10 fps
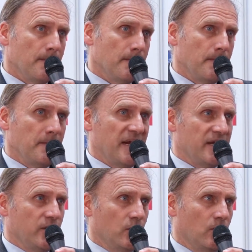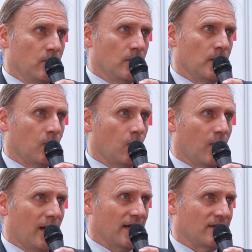medium
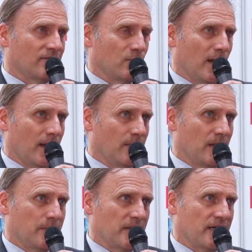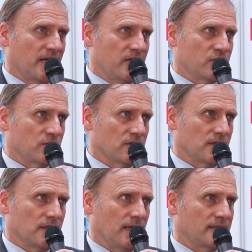wide web application
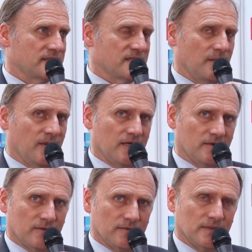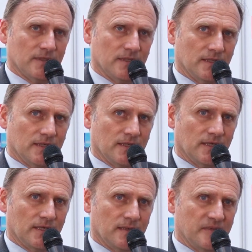and some other,
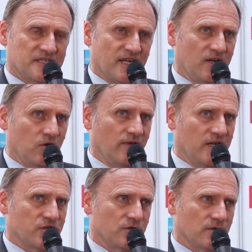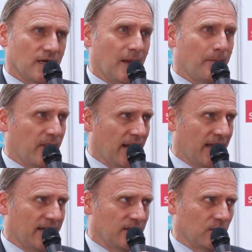let me say, innovation
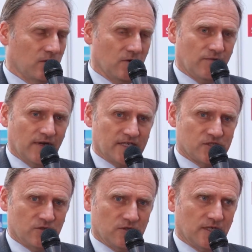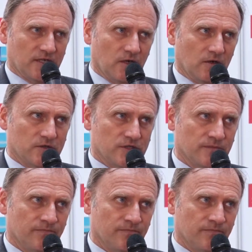applied on the Flexo technology.